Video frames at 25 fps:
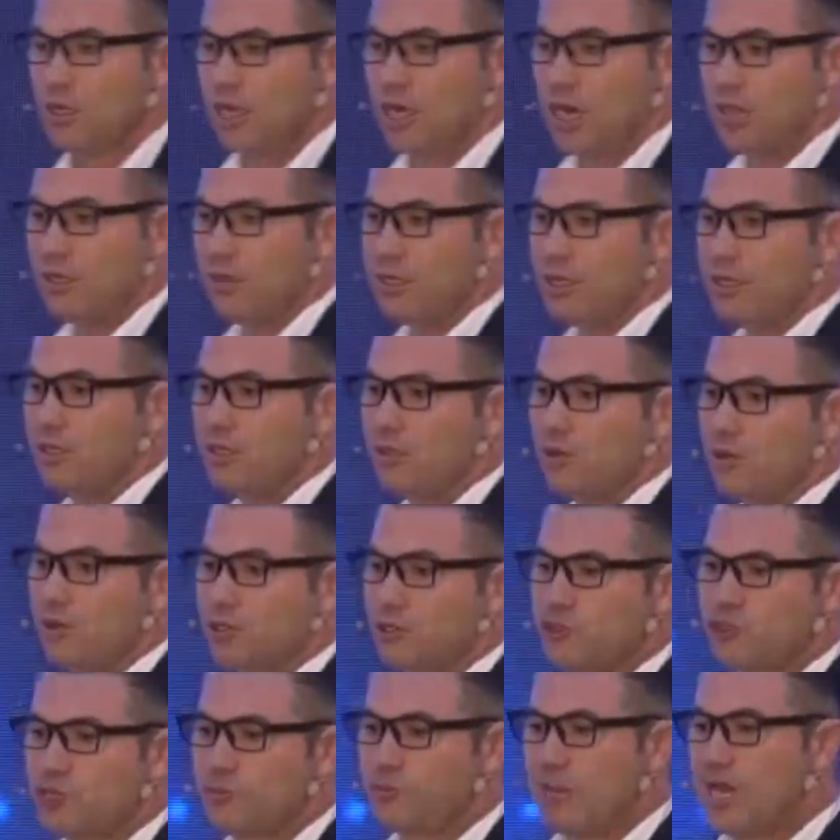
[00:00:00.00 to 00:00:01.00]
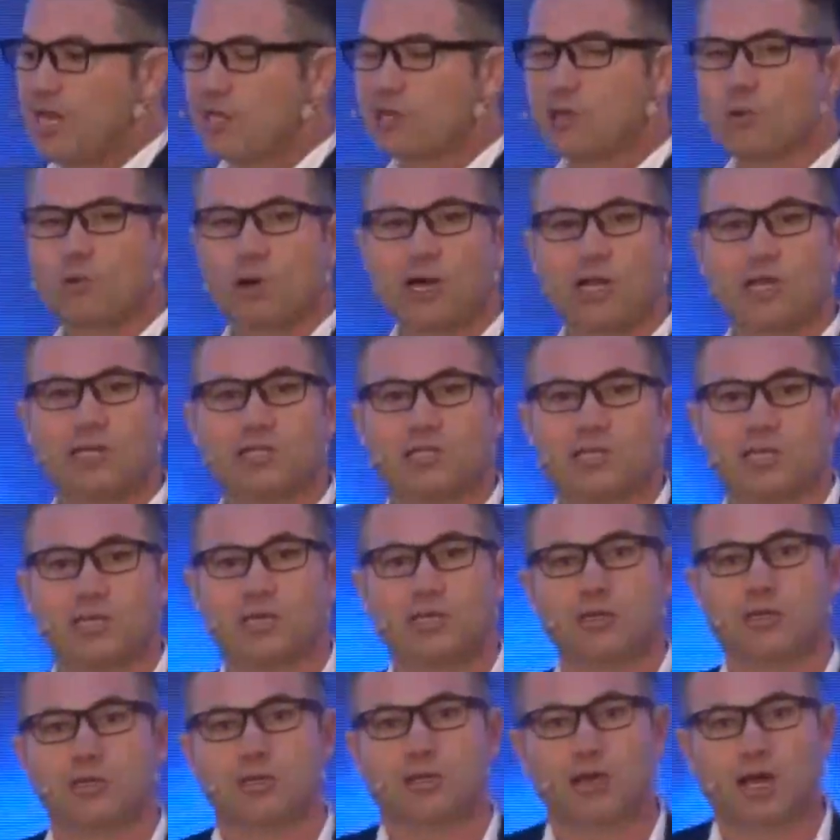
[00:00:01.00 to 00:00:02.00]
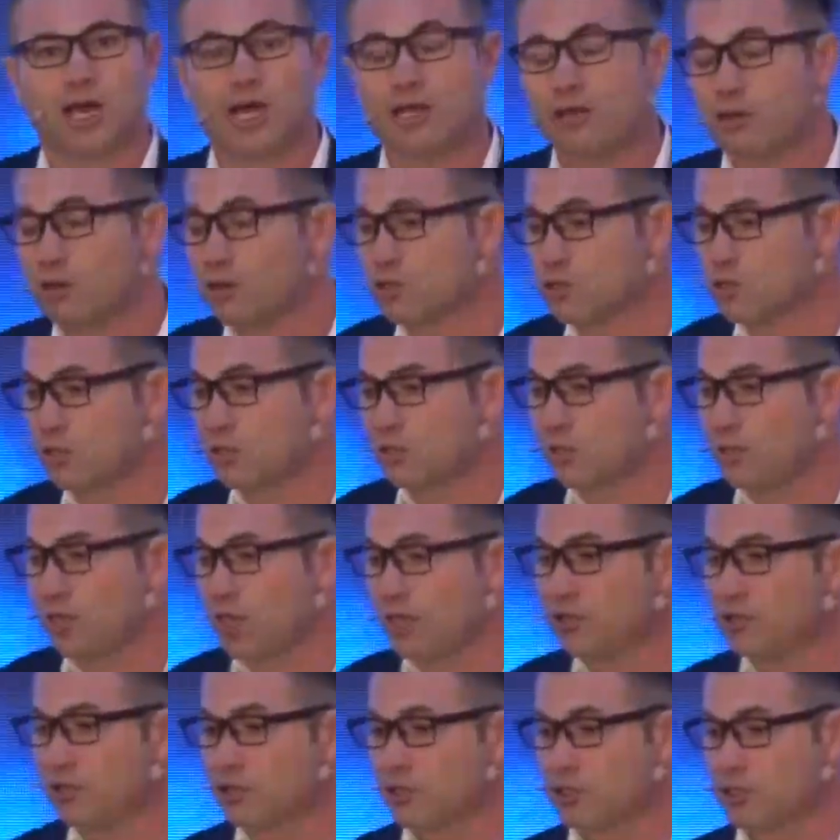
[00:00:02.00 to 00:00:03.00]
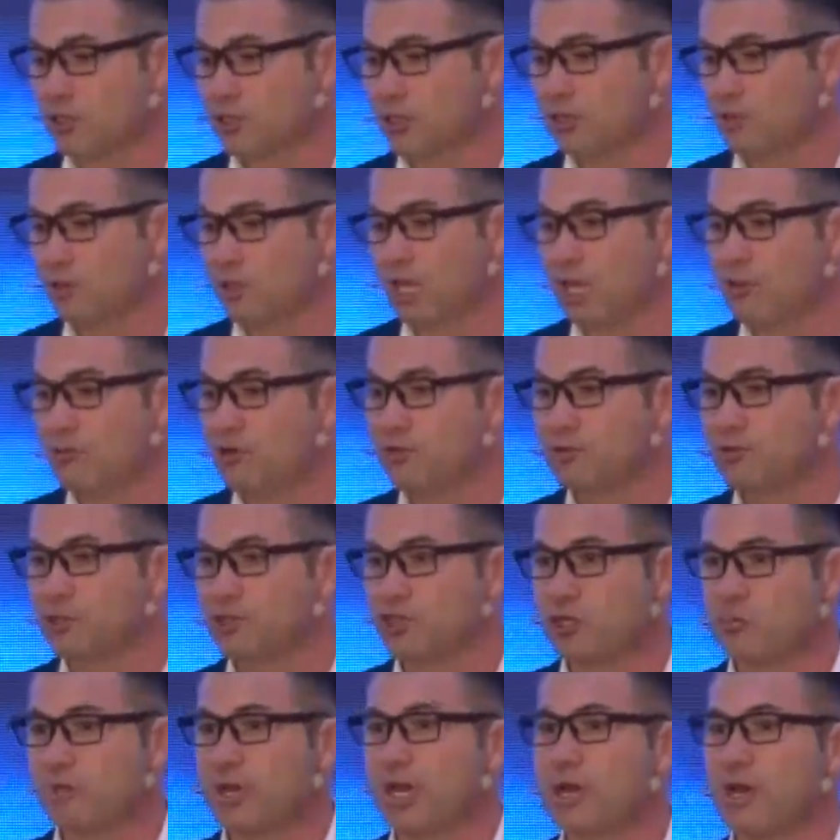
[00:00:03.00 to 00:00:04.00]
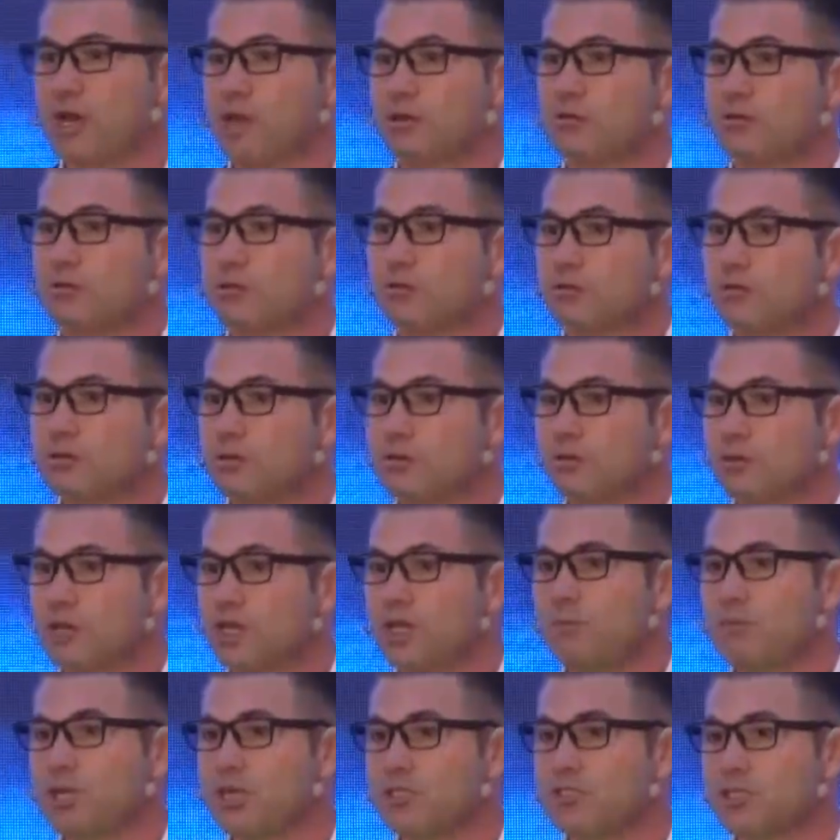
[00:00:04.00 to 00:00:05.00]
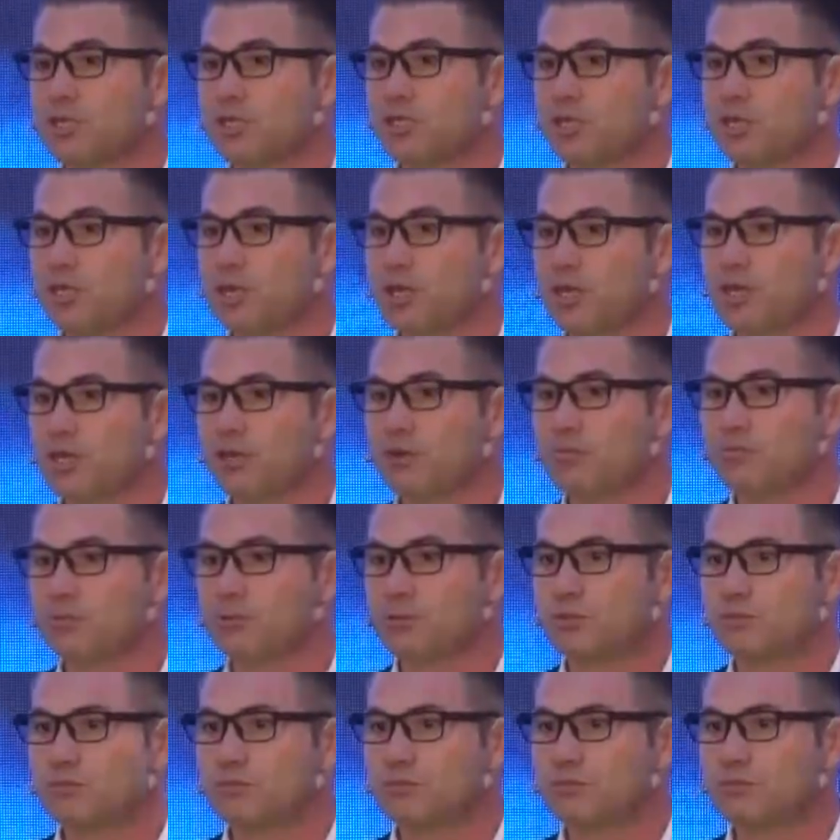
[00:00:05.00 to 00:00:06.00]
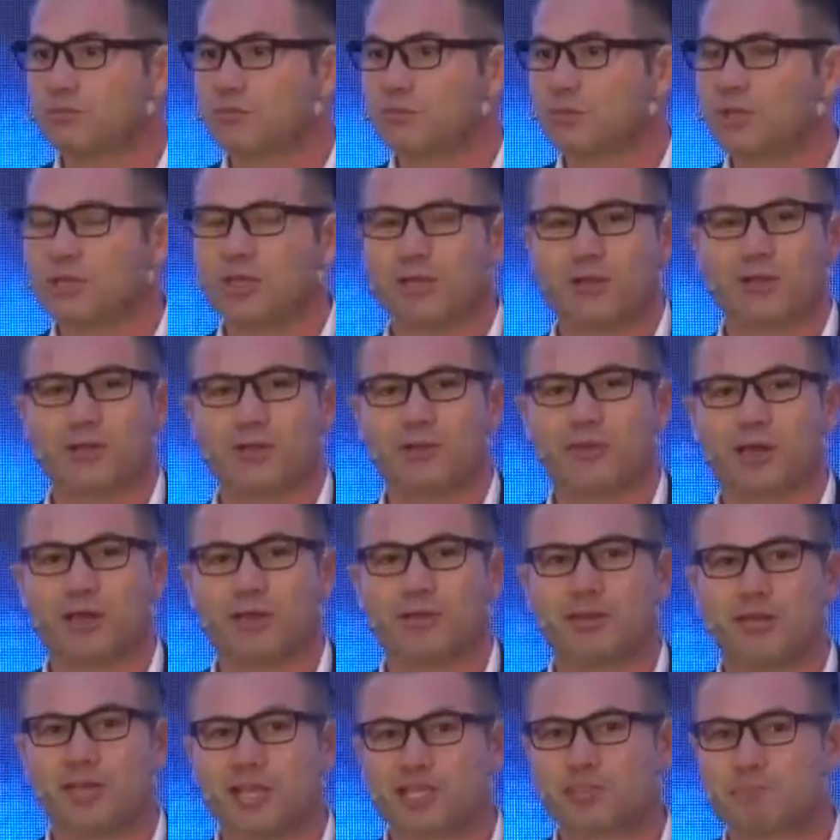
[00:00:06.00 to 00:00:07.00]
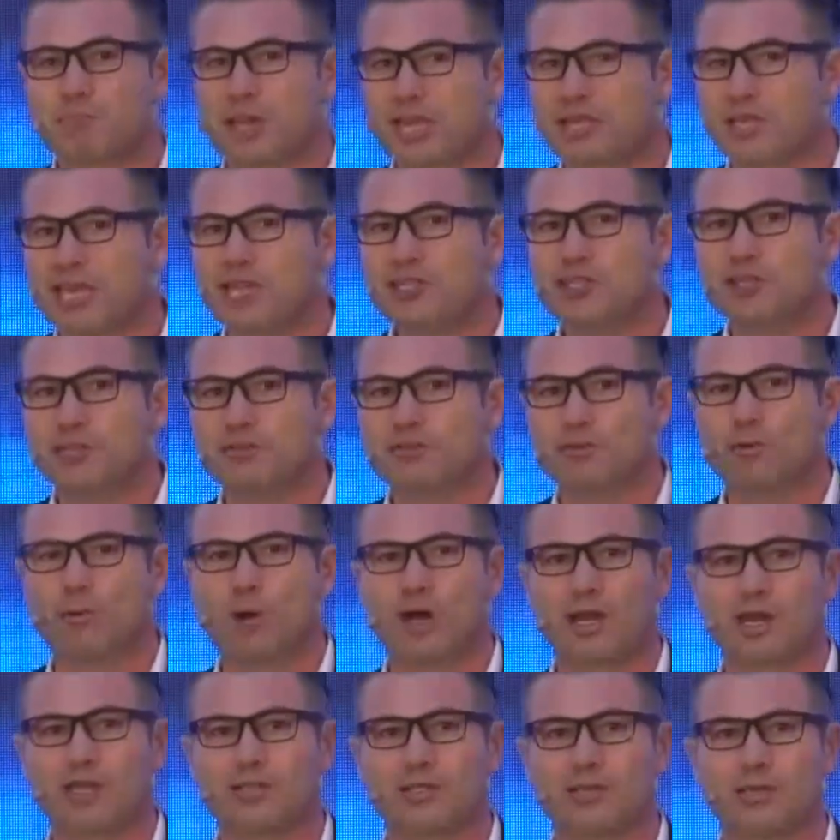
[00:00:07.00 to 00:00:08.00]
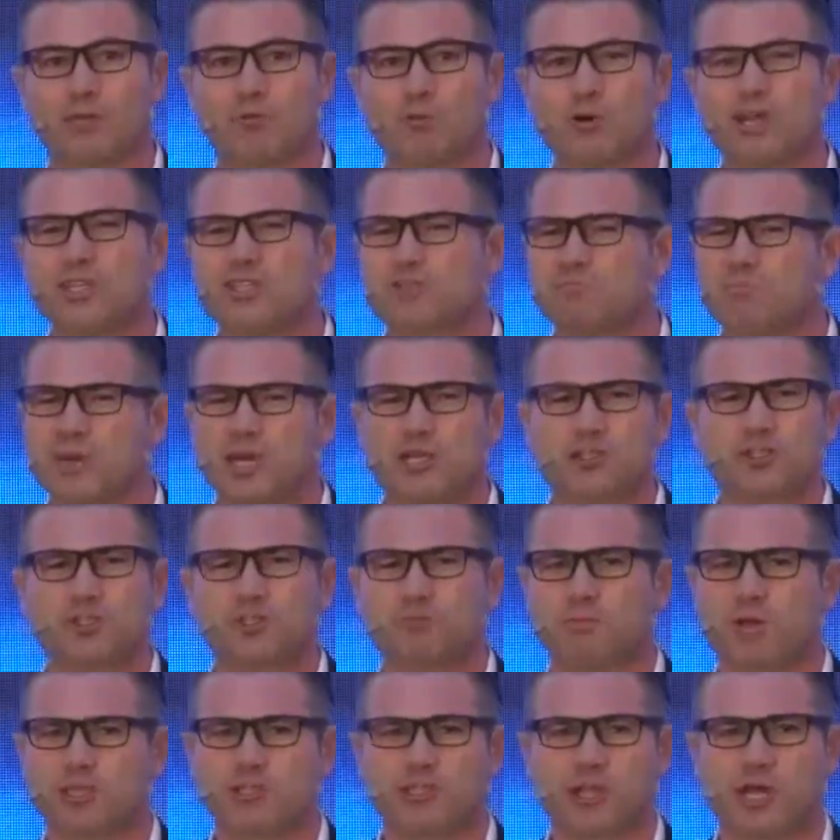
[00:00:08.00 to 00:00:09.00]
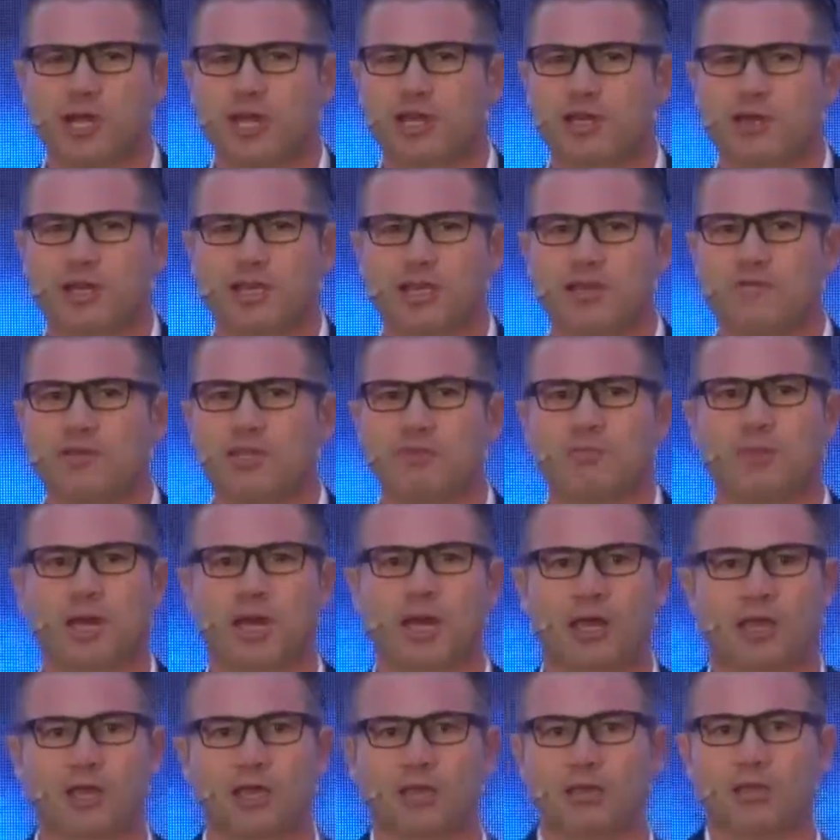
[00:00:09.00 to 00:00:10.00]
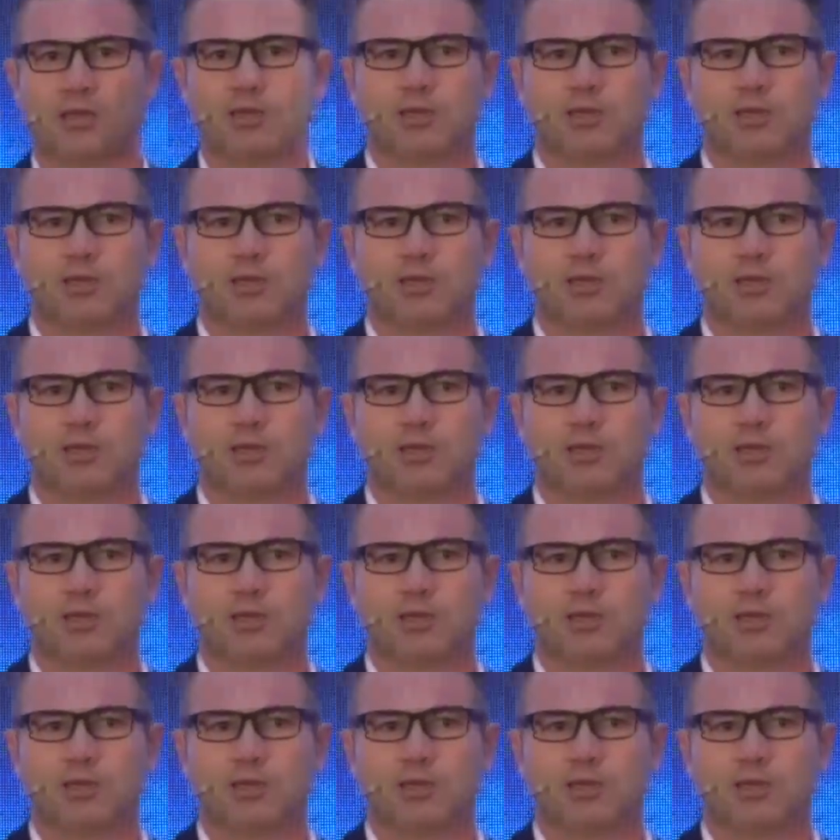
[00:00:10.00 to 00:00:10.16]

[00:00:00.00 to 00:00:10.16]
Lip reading: And then on Japan quality, I also understood when I moved to Japan, they basically, the expectation of quality was much, much higher, even my